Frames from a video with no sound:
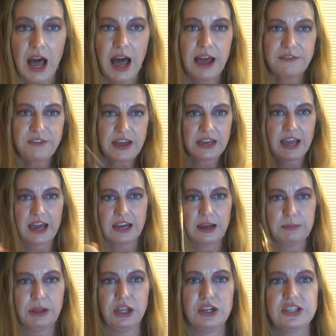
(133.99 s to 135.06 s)
I found out
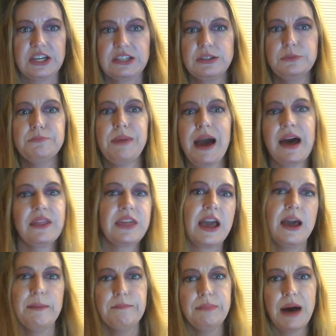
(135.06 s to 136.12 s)
I'm allergic to Bath
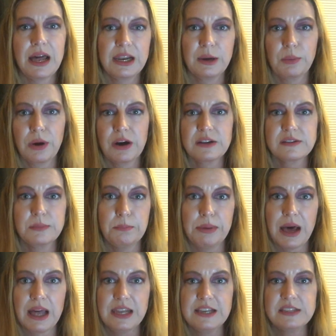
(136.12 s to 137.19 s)
and Body Works
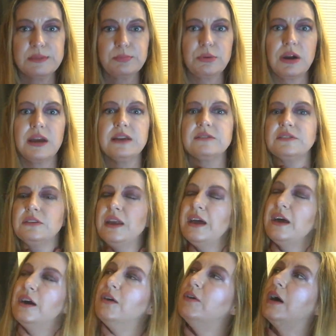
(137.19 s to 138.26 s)
body spray, so
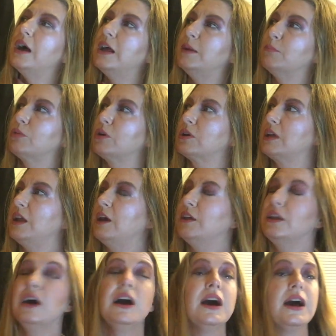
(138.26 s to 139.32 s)
now I am broken out
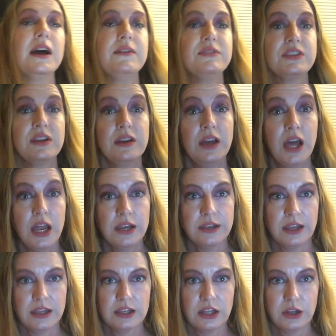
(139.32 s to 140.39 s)
in hives.
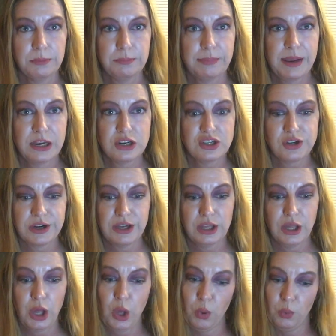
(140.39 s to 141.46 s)
No little
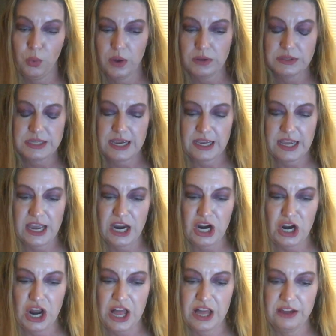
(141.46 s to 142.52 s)
Benadryl won't take
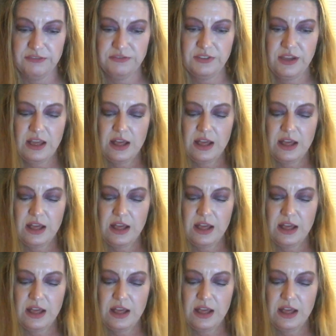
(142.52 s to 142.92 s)
care of.